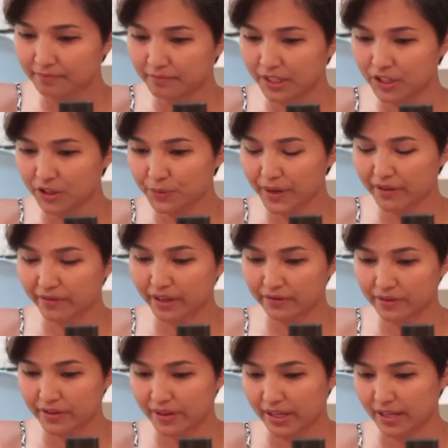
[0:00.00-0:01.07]
make sure we have
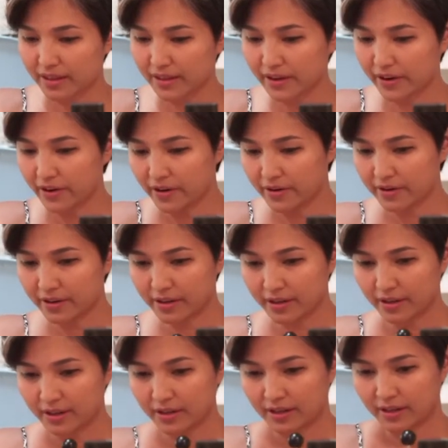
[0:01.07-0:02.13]
everything in there.
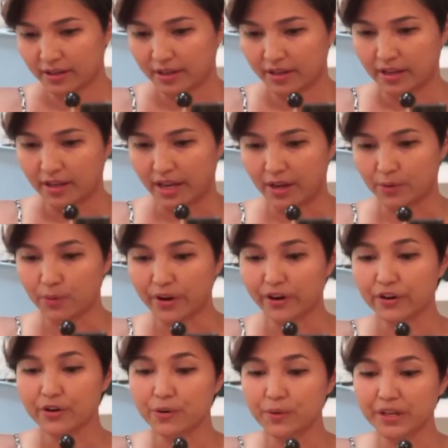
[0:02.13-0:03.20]
And
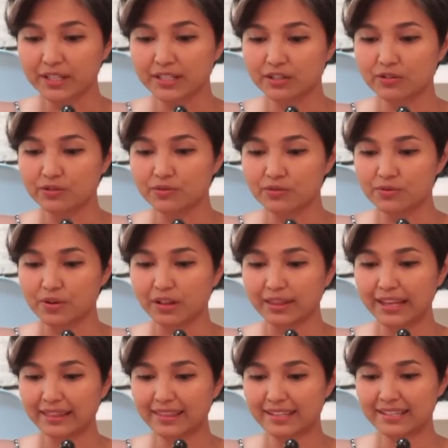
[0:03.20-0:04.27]
we're going to
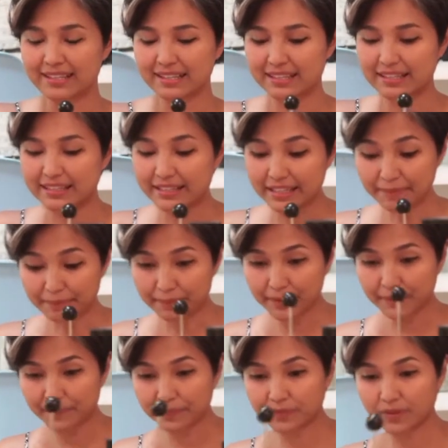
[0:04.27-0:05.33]
let this steep
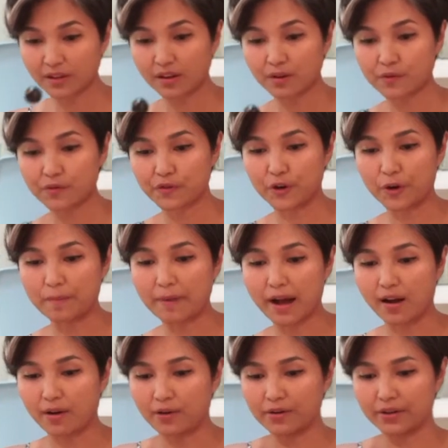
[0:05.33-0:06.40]
for
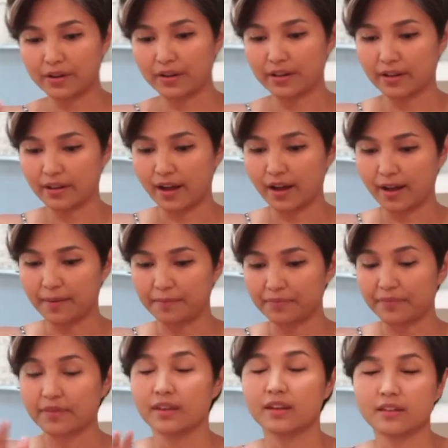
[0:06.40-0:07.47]
about,
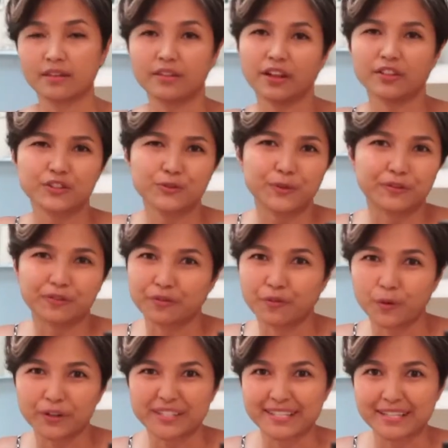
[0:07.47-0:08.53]
the others do it for
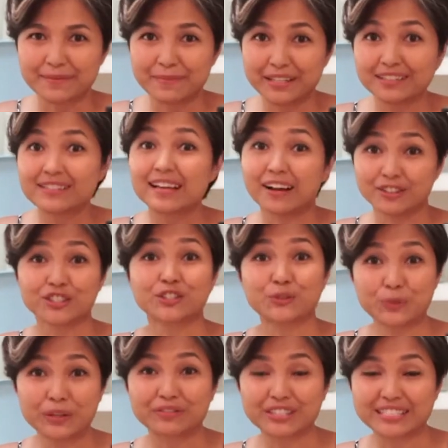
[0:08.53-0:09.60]
4 to 6 minutes. I'll just
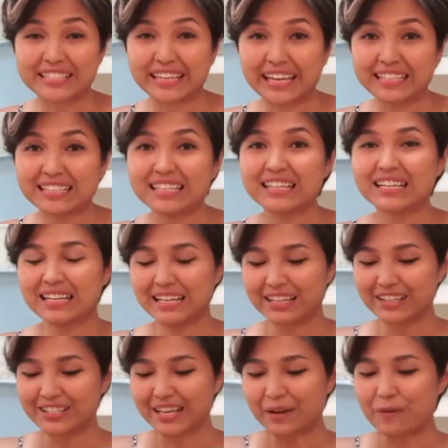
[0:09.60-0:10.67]
do it for 10
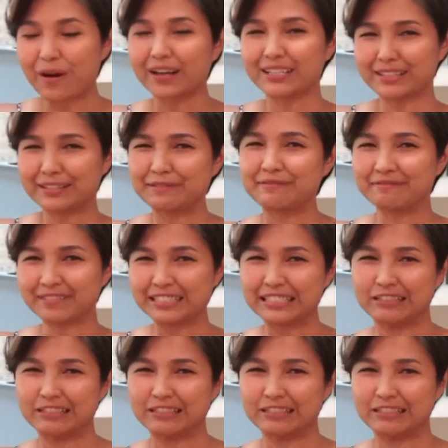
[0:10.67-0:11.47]
because I want it to,